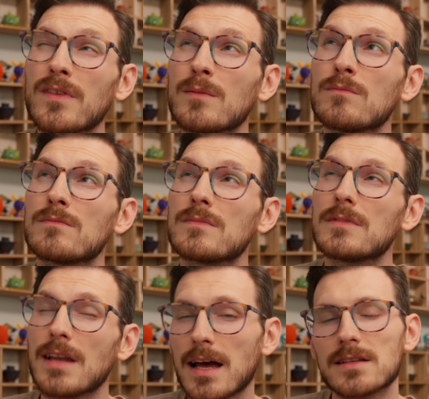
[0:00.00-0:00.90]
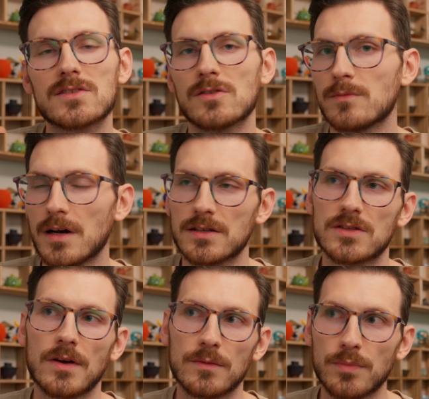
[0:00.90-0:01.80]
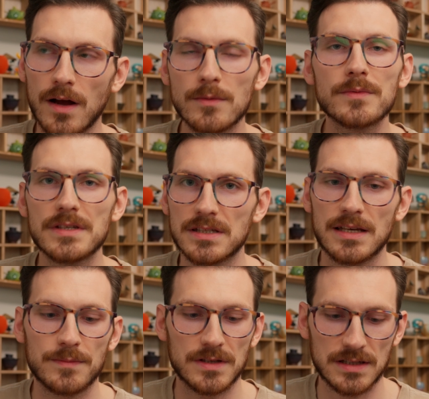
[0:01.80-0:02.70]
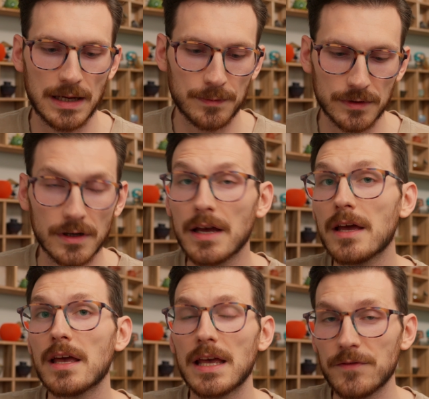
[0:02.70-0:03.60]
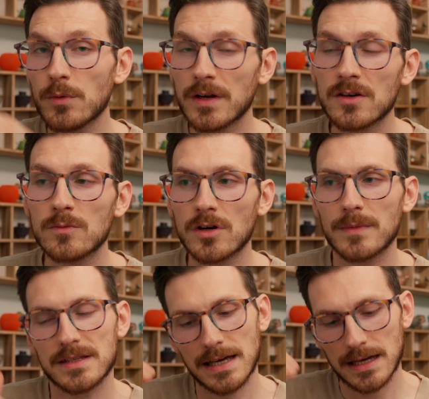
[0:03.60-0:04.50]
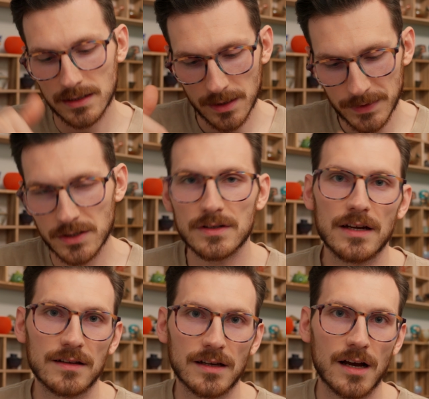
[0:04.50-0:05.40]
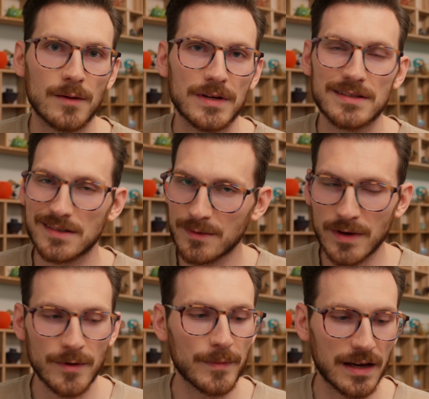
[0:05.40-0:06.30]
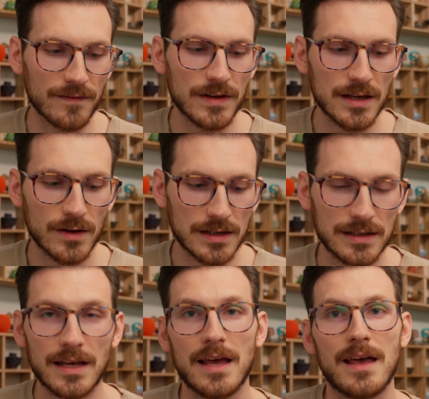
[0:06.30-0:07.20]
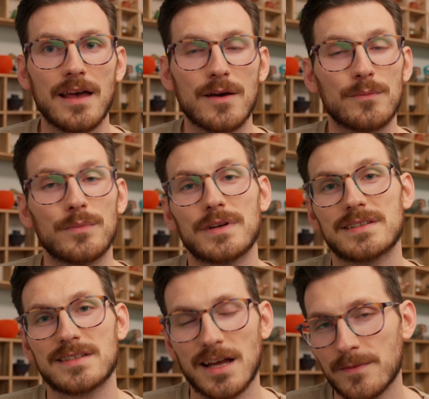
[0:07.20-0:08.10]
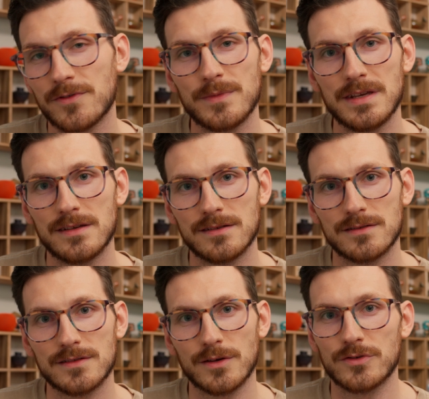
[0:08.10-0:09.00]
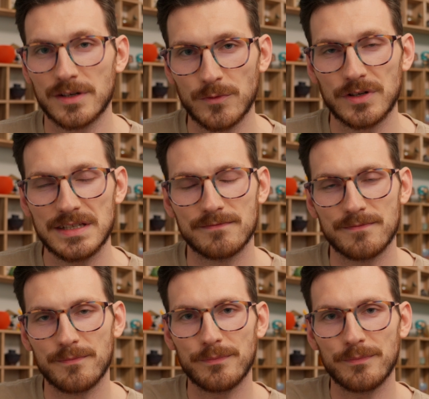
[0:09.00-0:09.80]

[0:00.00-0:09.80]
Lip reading: them not so much, so I would probably skip the sampler. If you wanna know more about that, let me know down in the comments and maybe I'll make a video on it. But it's time for me to go drink more tea.